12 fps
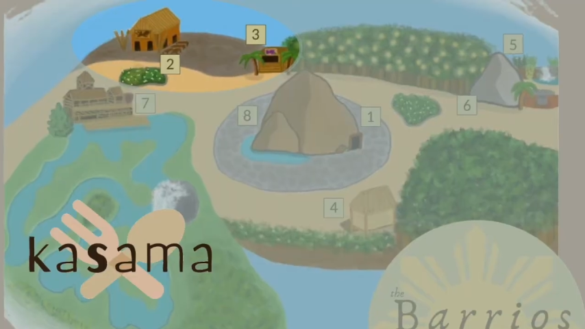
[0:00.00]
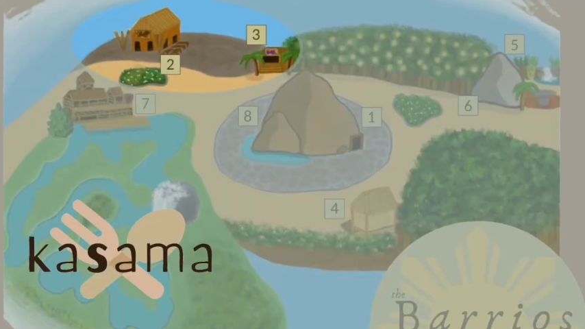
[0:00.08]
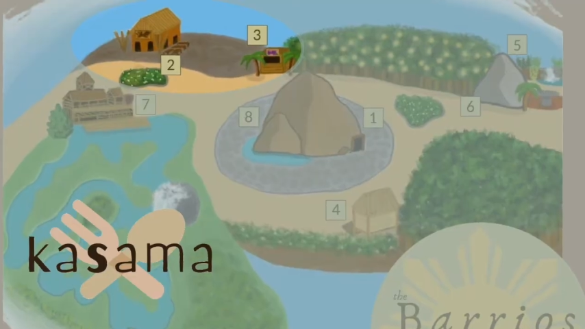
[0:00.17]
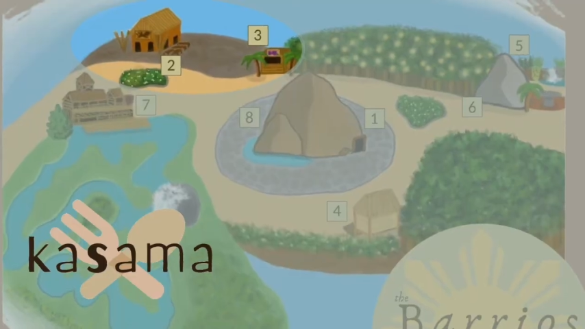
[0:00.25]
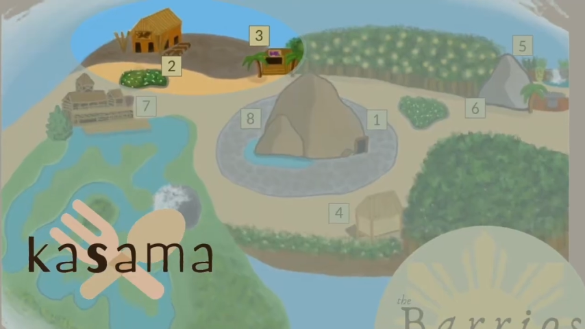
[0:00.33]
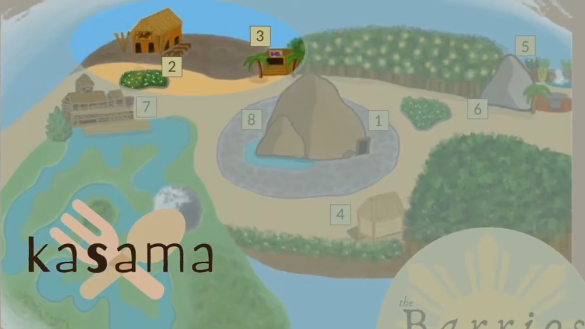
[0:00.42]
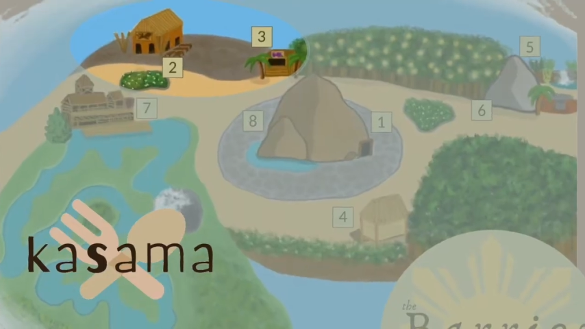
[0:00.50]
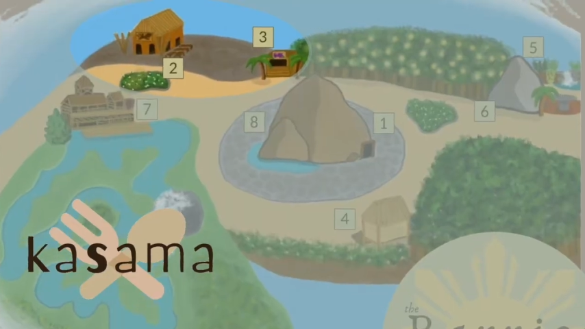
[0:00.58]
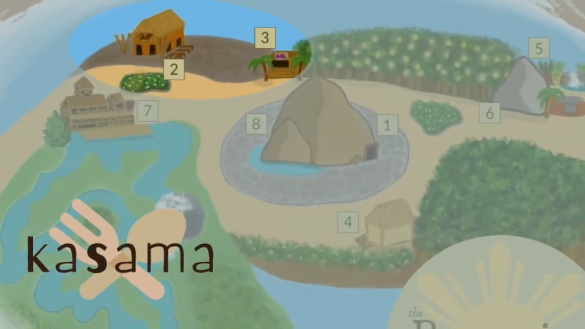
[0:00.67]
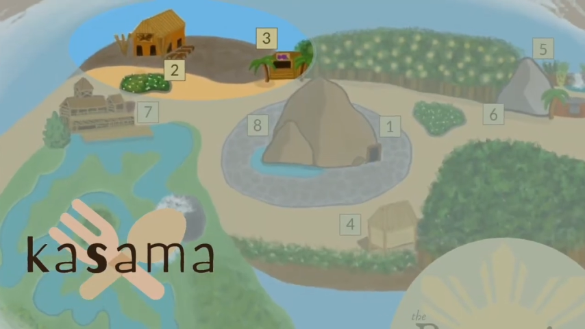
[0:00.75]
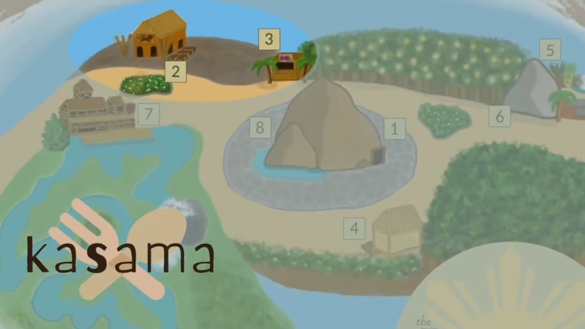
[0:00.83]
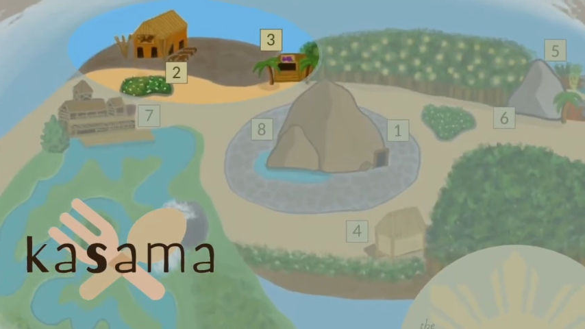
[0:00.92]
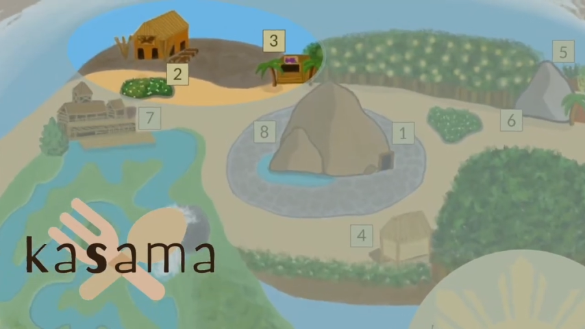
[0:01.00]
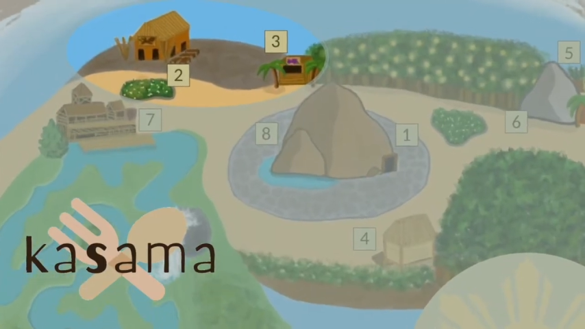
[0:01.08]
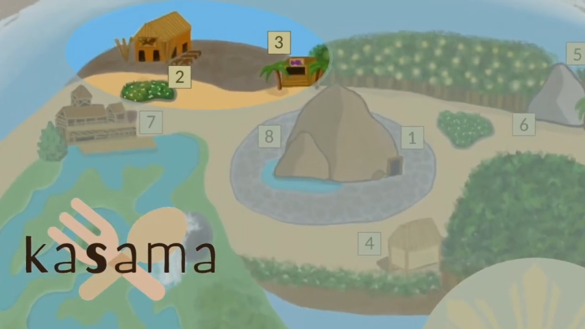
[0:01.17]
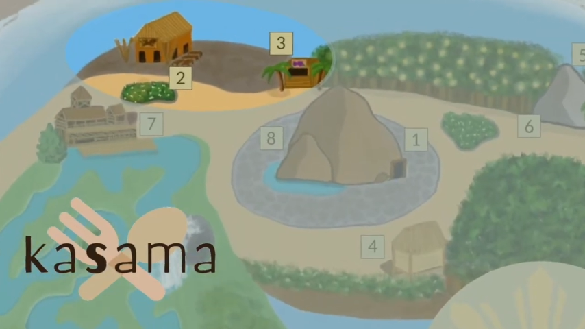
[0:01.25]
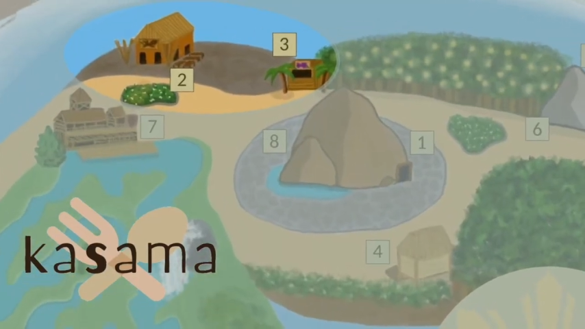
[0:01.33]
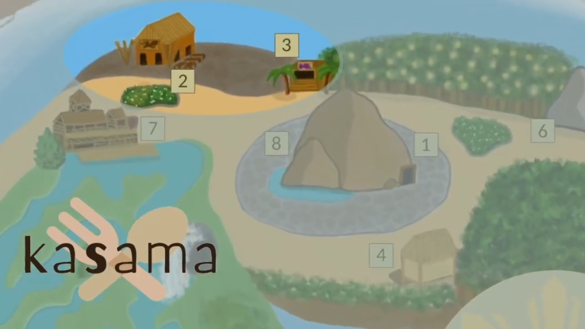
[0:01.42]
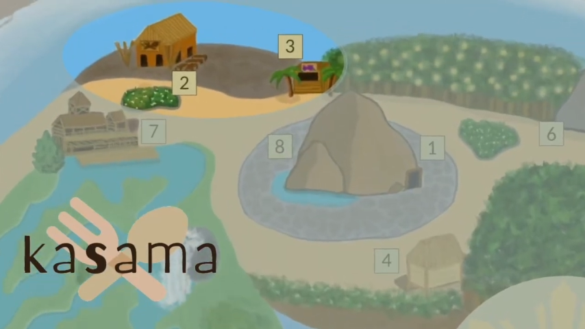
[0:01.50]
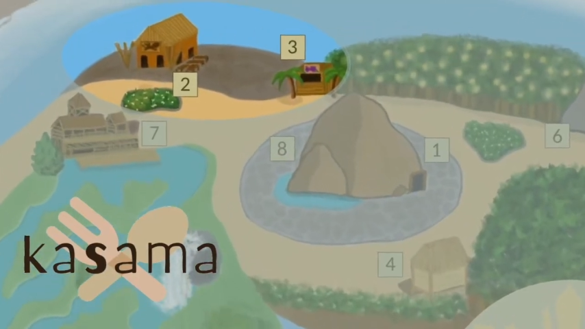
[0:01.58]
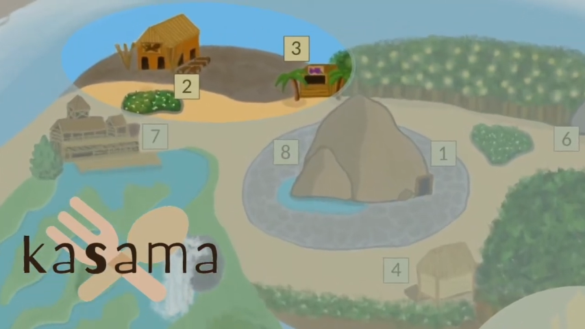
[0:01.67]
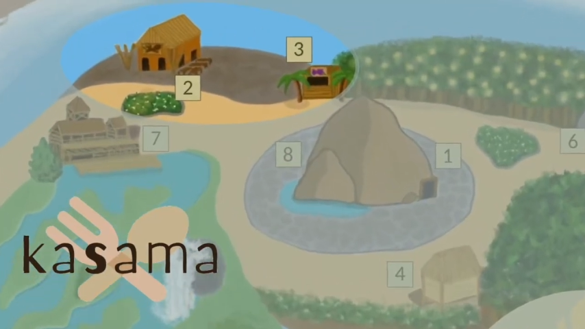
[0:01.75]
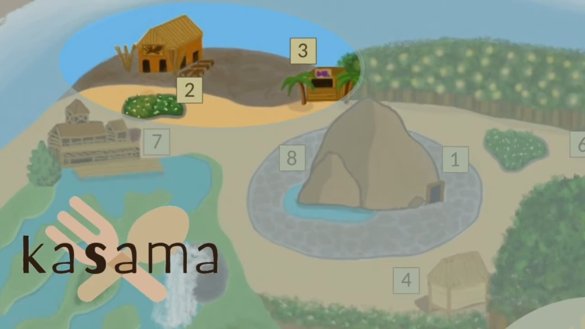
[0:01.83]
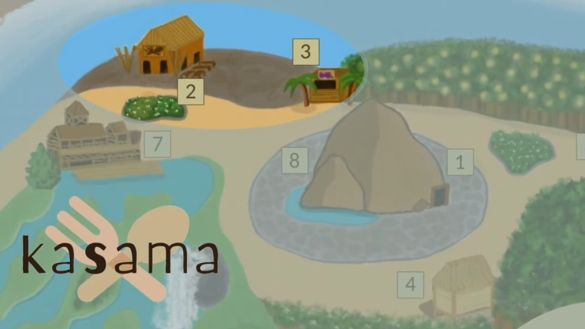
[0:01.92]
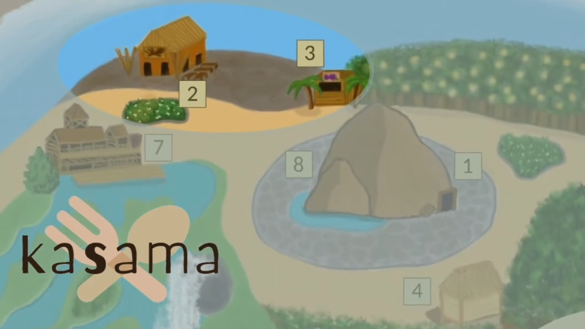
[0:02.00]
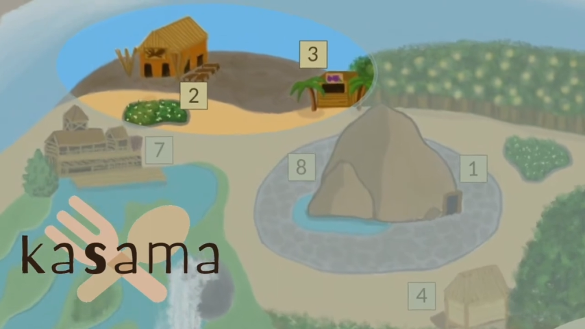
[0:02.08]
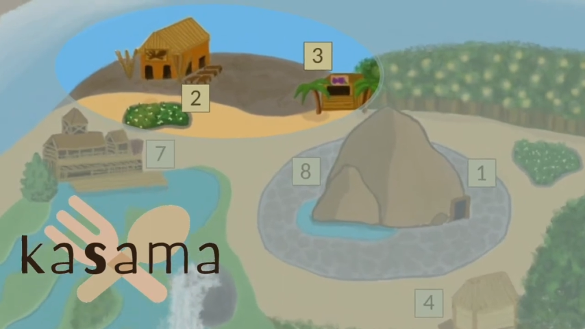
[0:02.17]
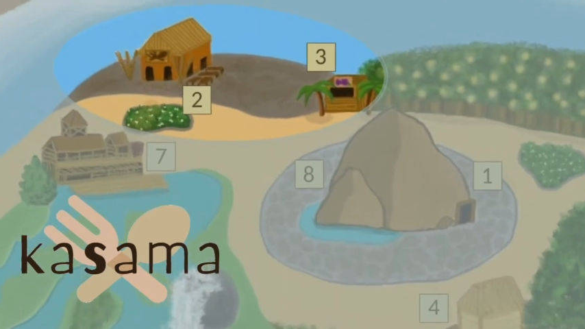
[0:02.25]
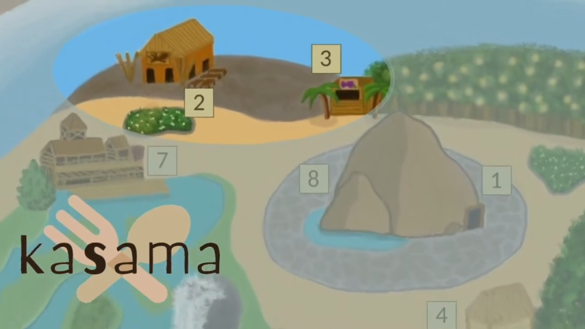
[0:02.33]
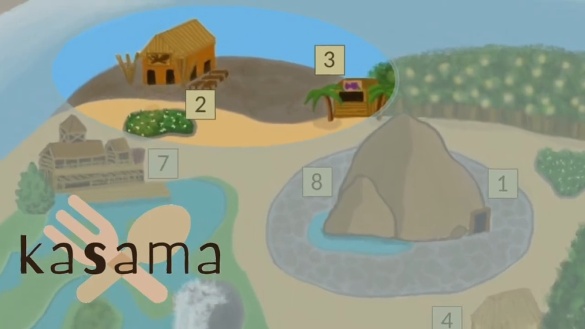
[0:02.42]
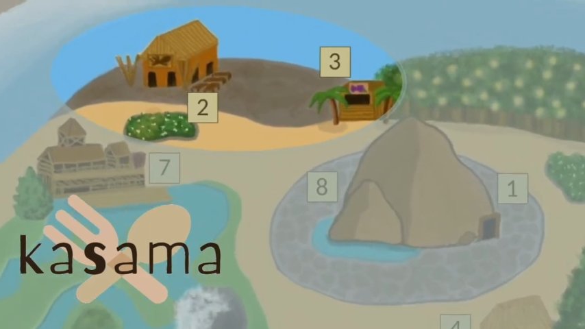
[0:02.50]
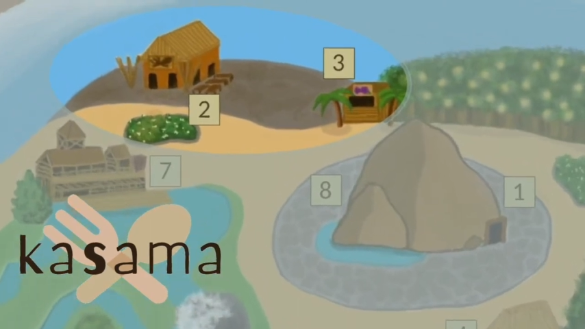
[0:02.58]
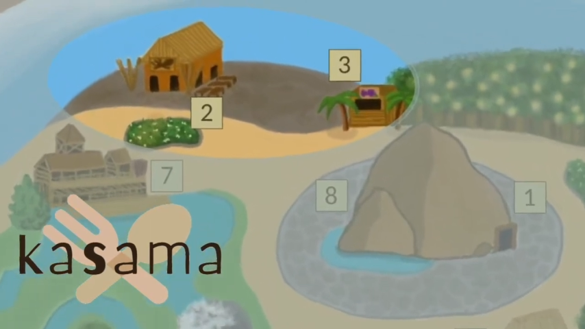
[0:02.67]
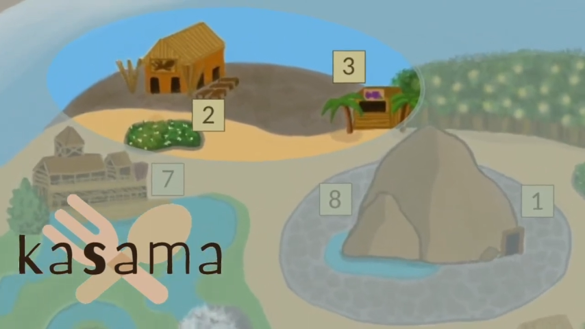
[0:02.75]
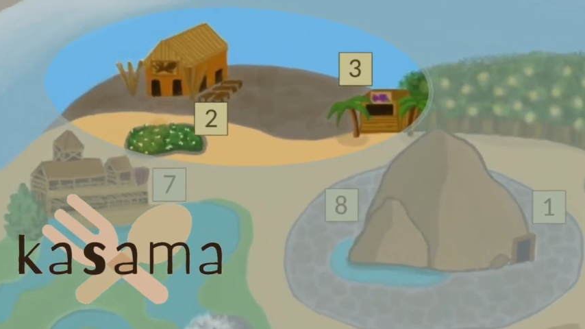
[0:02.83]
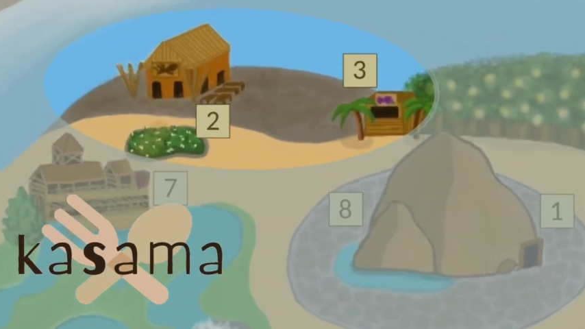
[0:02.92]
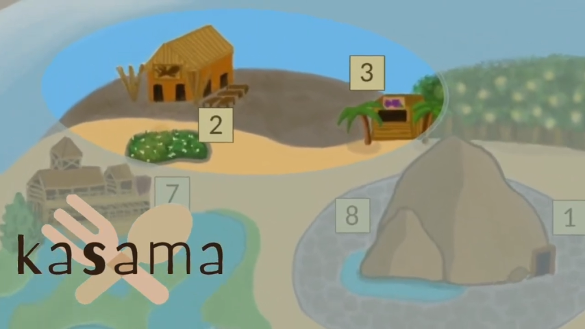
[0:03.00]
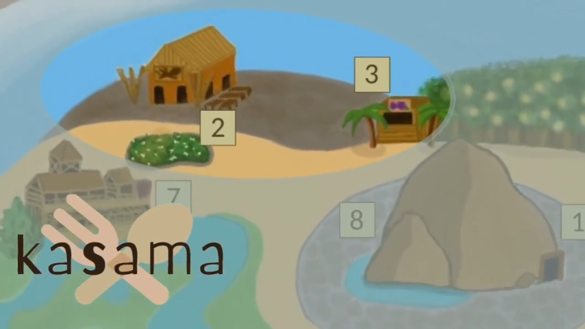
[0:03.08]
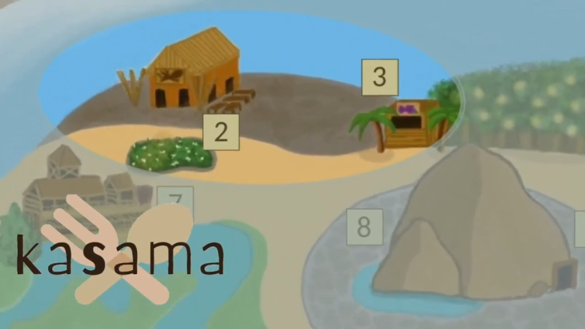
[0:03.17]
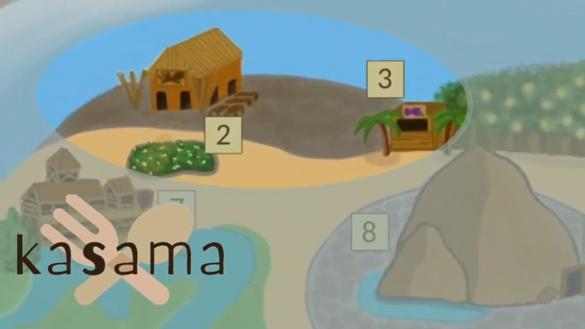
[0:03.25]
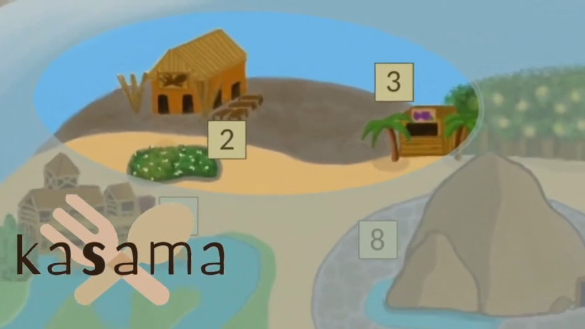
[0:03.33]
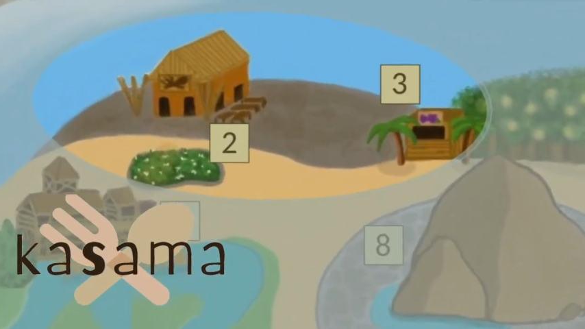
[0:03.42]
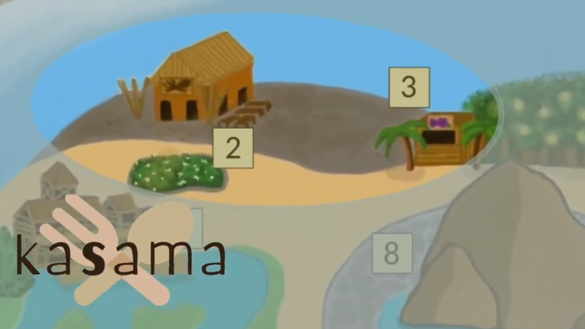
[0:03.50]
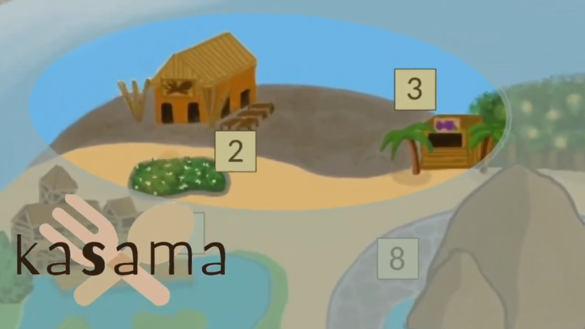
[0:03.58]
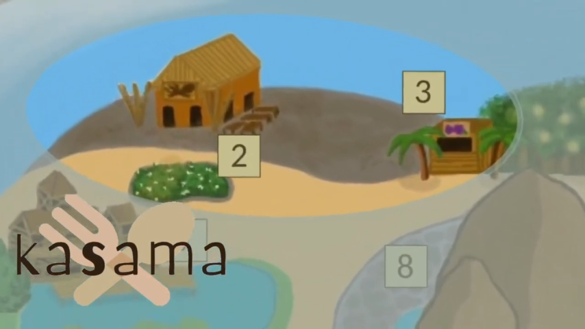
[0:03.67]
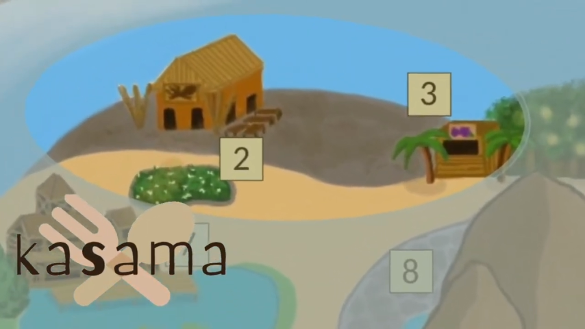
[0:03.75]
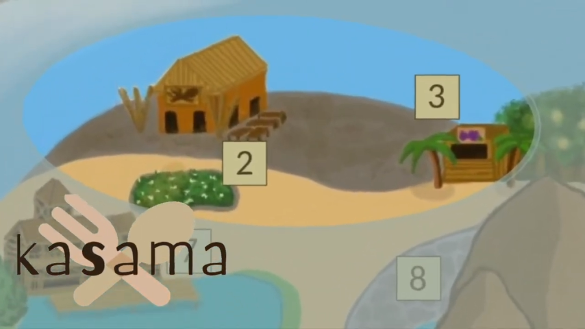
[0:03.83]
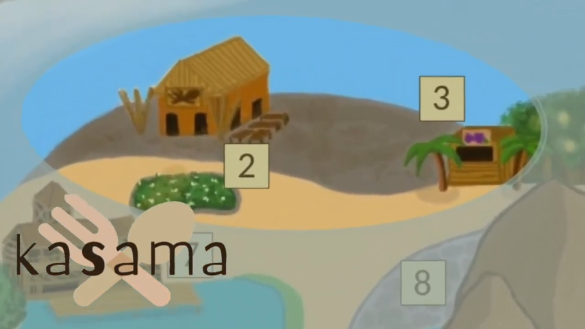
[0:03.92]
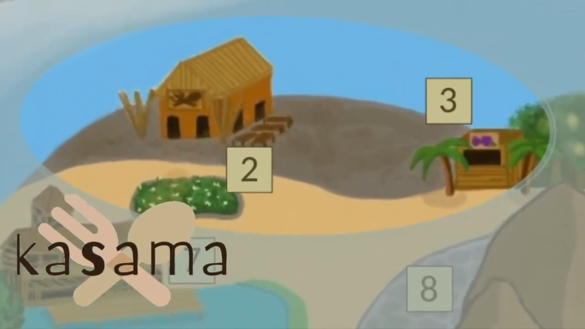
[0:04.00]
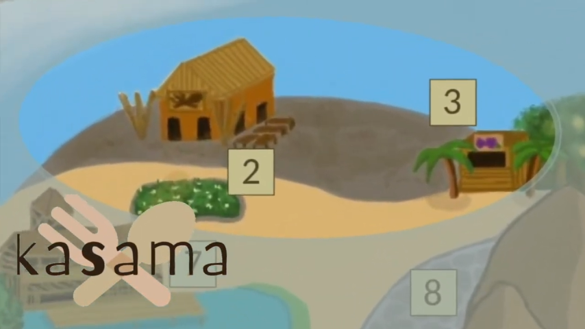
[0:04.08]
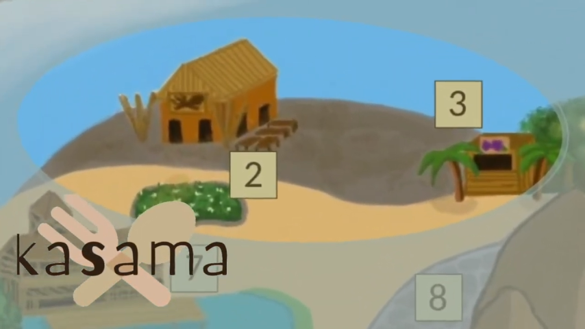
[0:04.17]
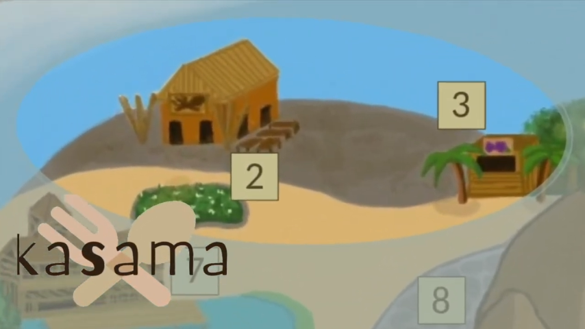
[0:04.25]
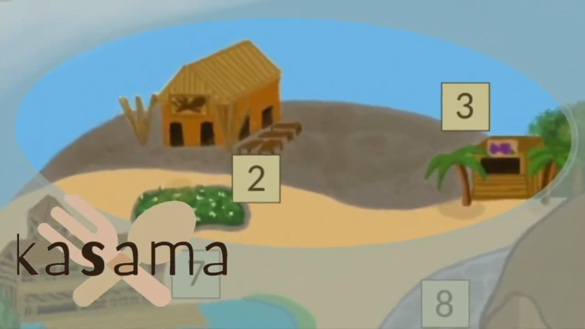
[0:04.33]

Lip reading: Nobody's mouth can be seen.